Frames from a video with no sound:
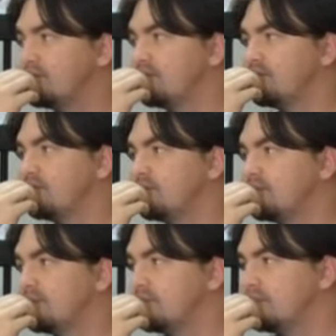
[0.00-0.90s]

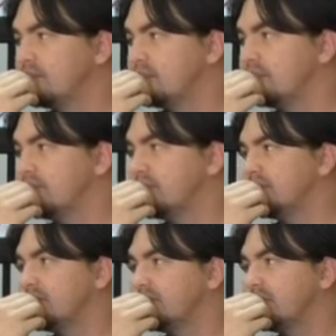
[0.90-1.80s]

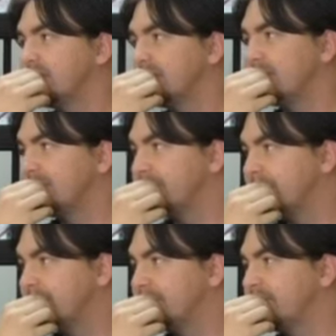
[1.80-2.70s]

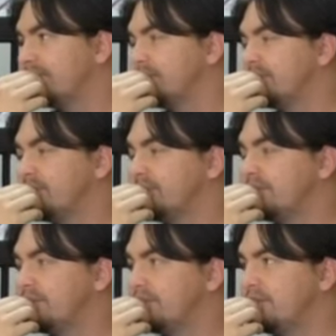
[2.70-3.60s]

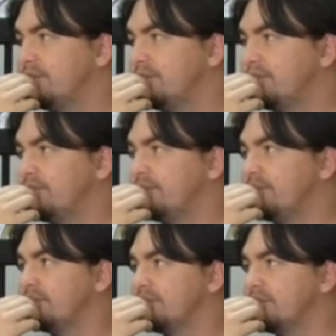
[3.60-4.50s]

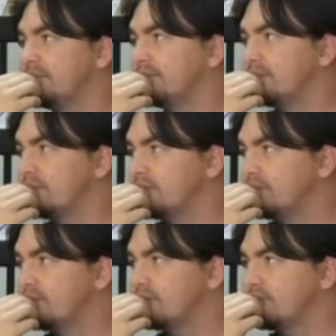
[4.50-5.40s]

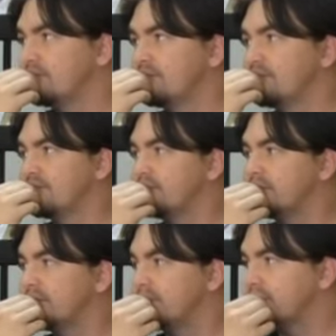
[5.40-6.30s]

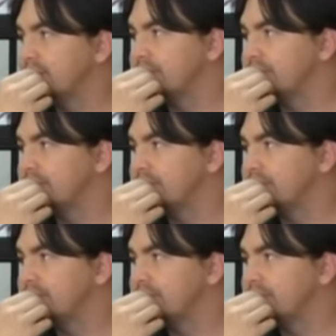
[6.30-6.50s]
(silent)